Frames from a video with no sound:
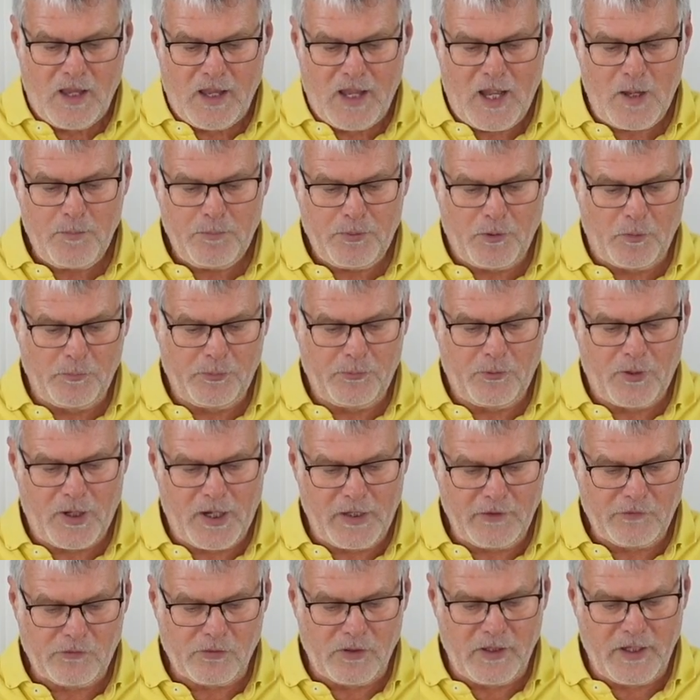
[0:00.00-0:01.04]
Apropos
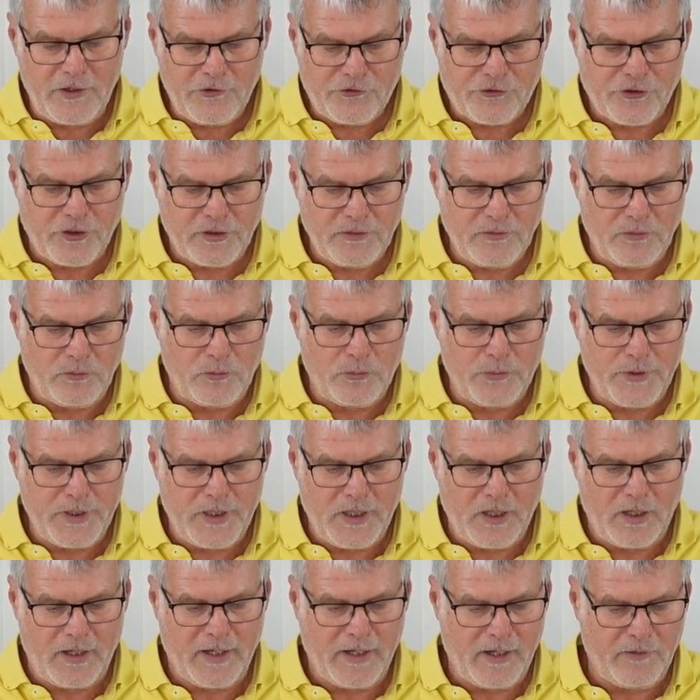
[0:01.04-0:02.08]
isolation,
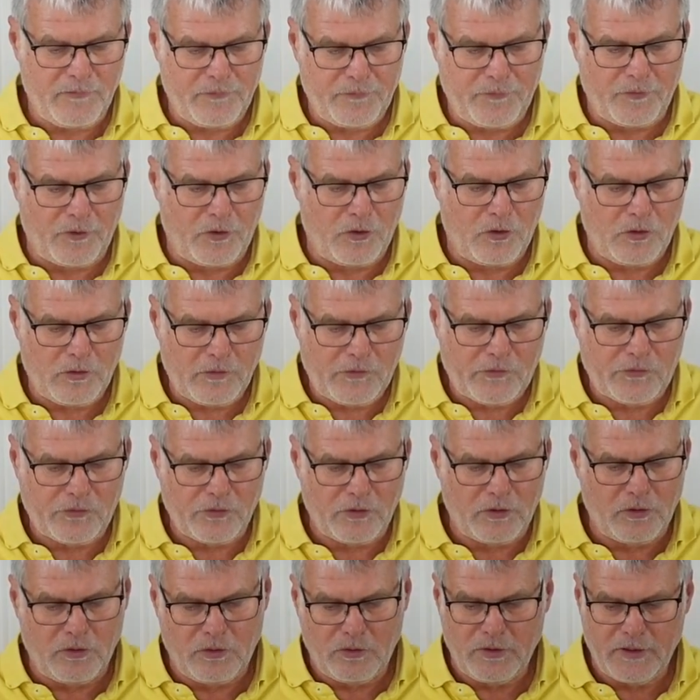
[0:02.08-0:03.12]
we have
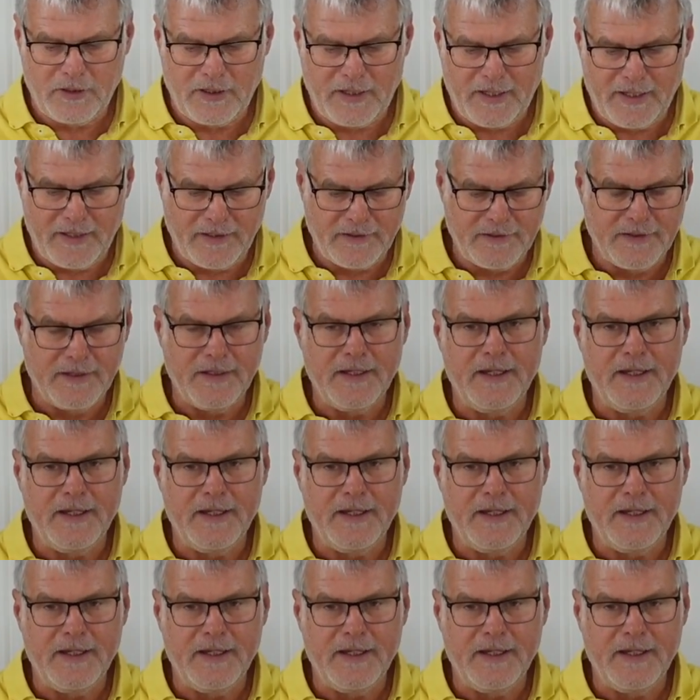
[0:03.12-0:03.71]
also an